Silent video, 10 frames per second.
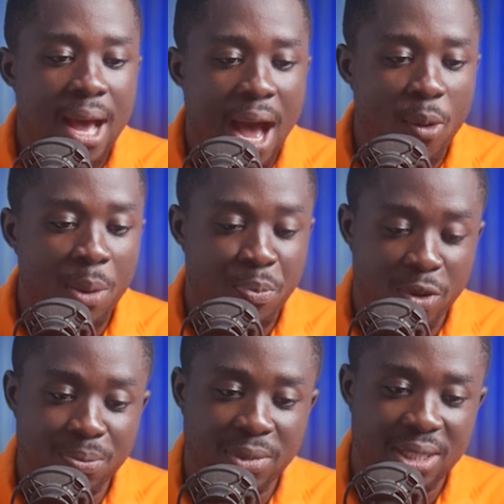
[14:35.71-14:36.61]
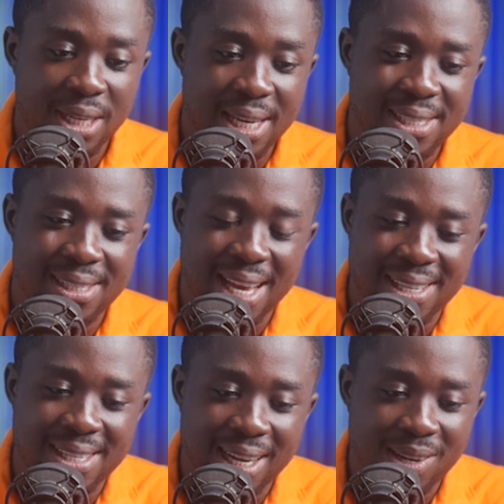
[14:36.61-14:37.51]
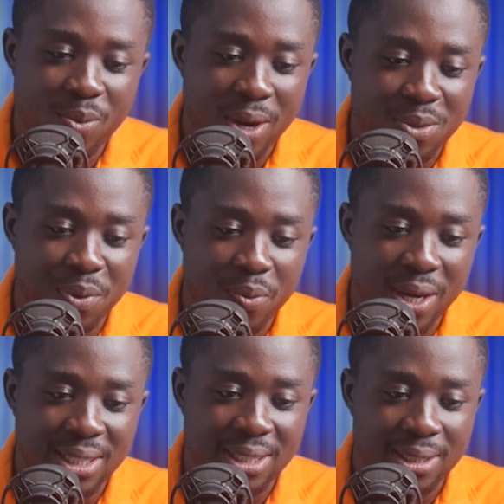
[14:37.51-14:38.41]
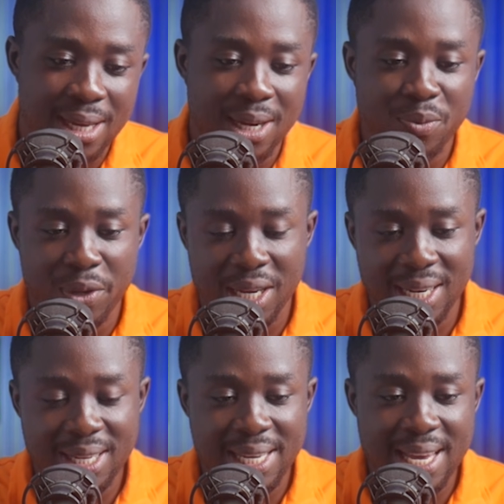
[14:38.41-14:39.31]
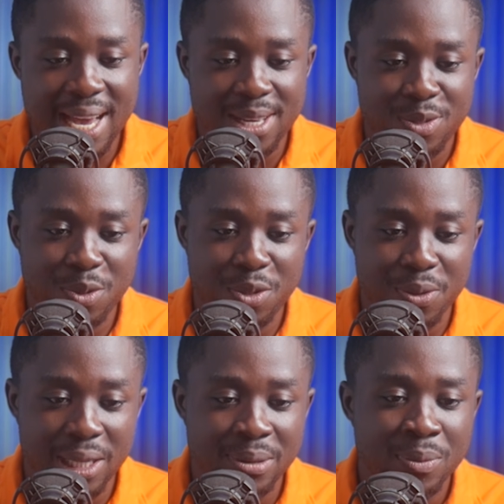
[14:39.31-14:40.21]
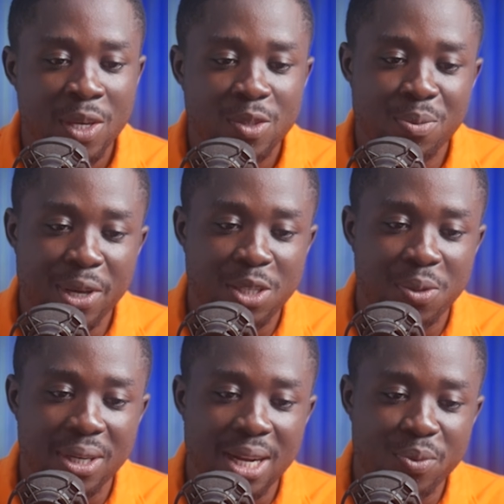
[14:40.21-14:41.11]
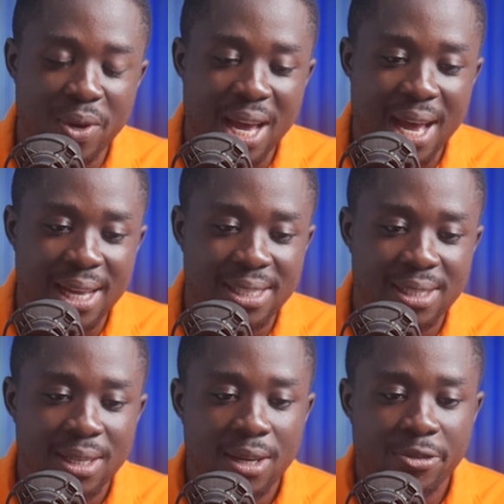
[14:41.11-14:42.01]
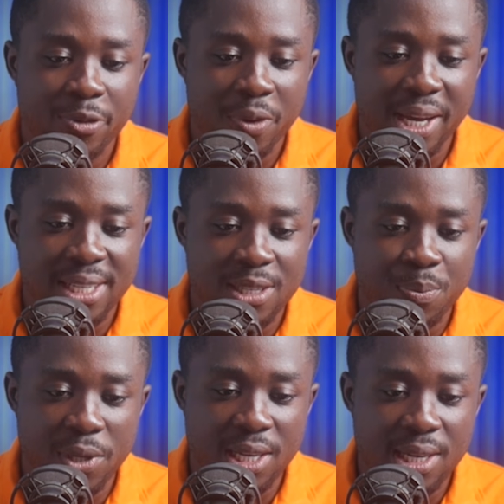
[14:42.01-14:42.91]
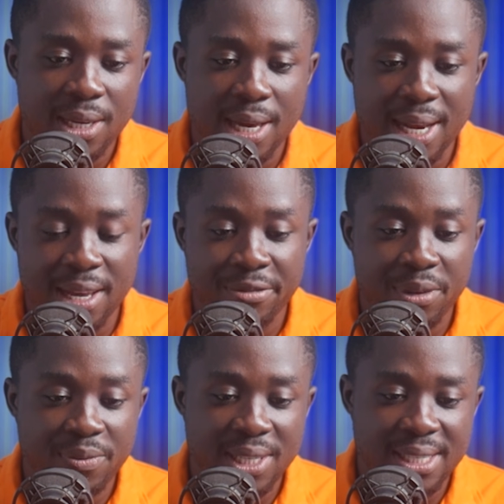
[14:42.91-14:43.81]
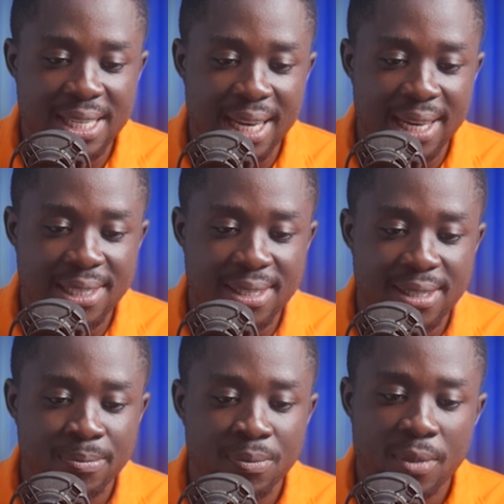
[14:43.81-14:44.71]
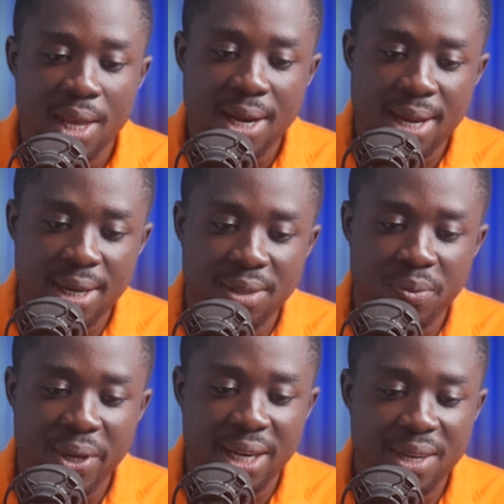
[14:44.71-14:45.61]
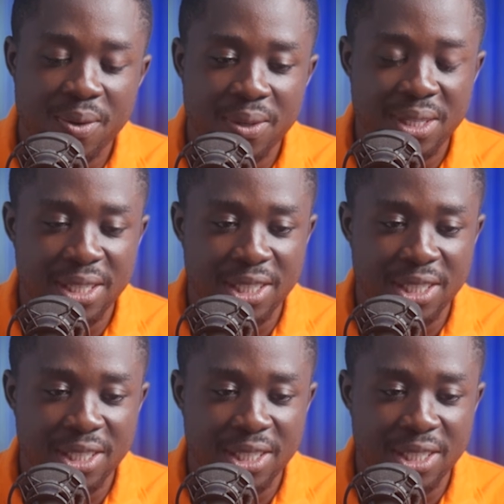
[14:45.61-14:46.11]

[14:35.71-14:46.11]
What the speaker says: our prompt is exactly what we want. And we click here as usual to make sure that we are at 480p and then 15 seconds. And then we click on